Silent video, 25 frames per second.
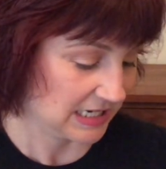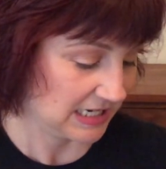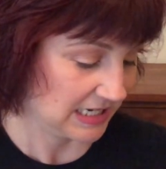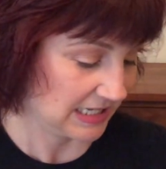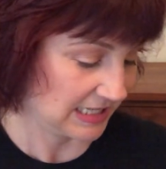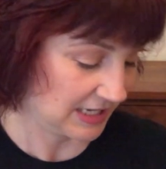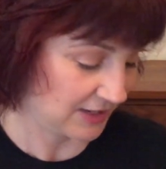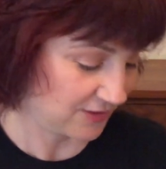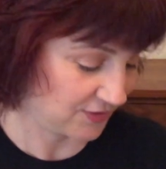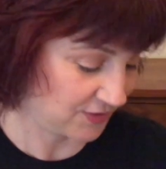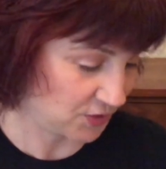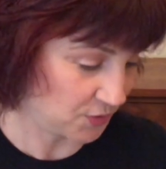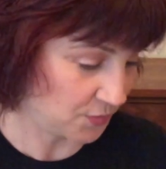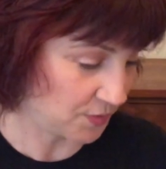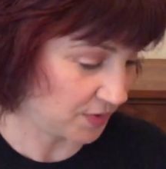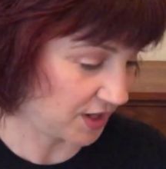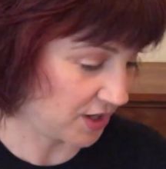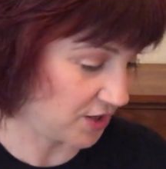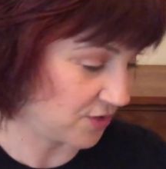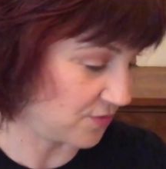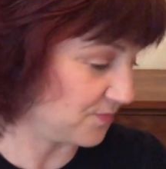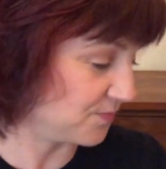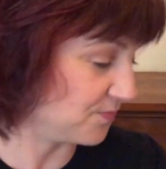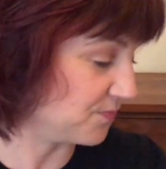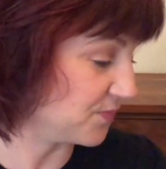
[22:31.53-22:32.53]
They're super
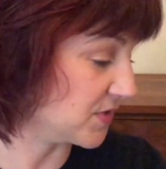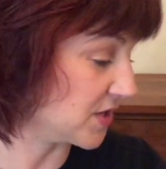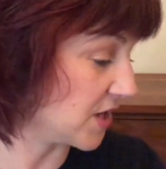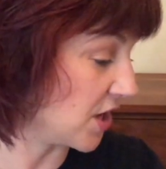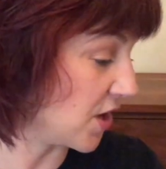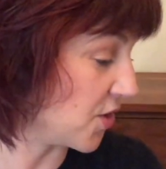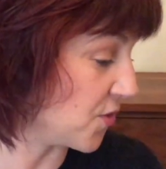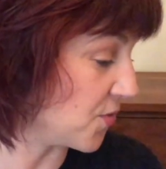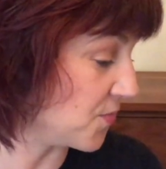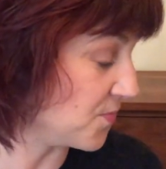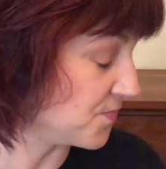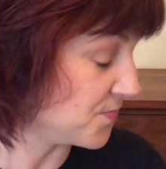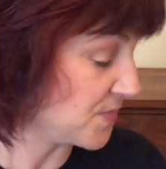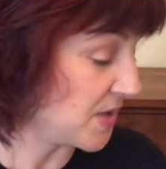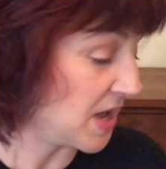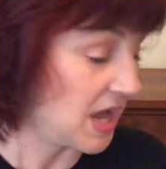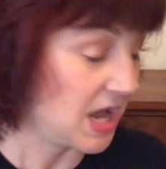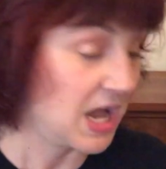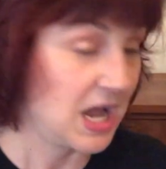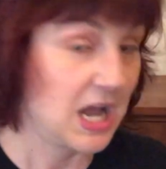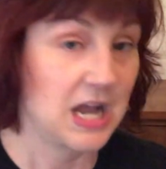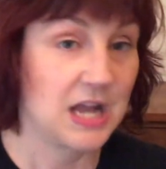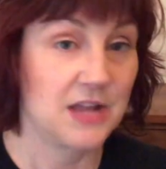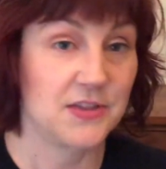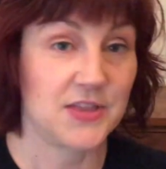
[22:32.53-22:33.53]
cute. So
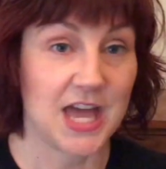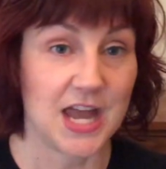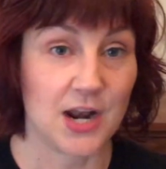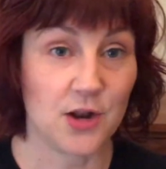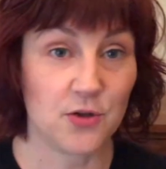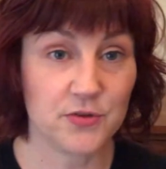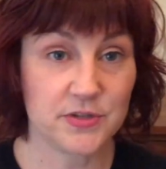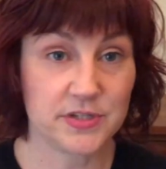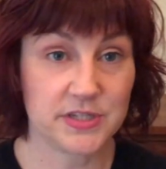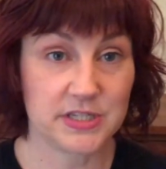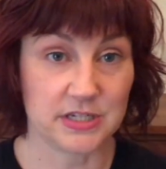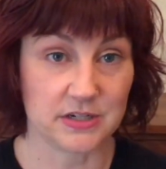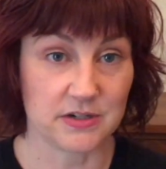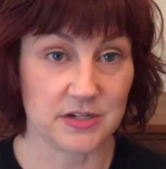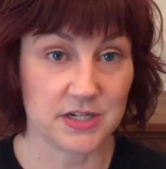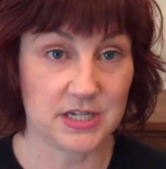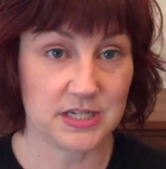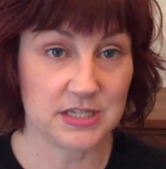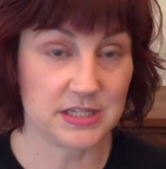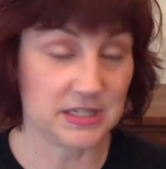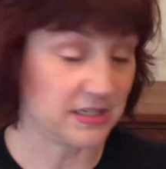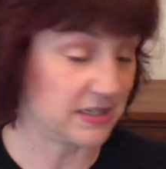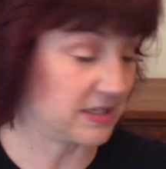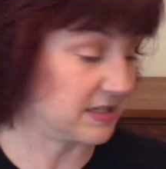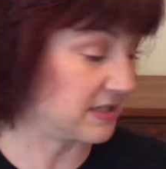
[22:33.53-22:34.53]
that whole
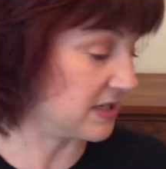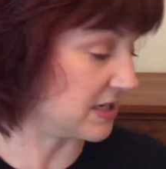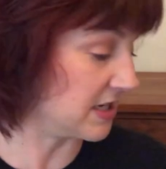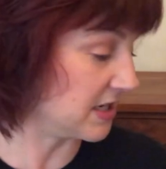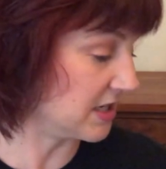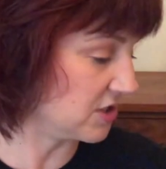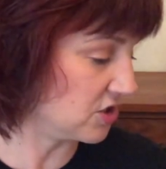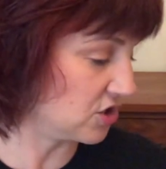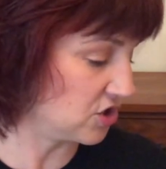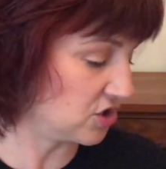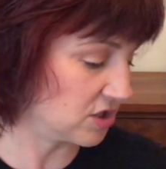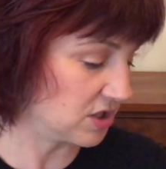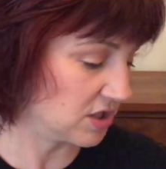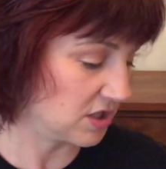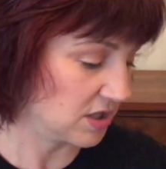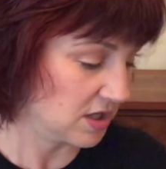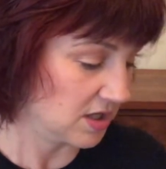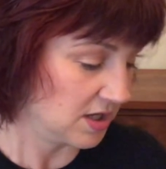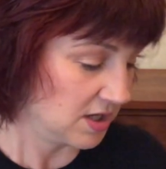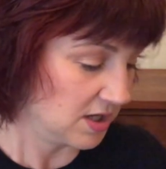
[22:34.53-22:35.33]
series is stitched.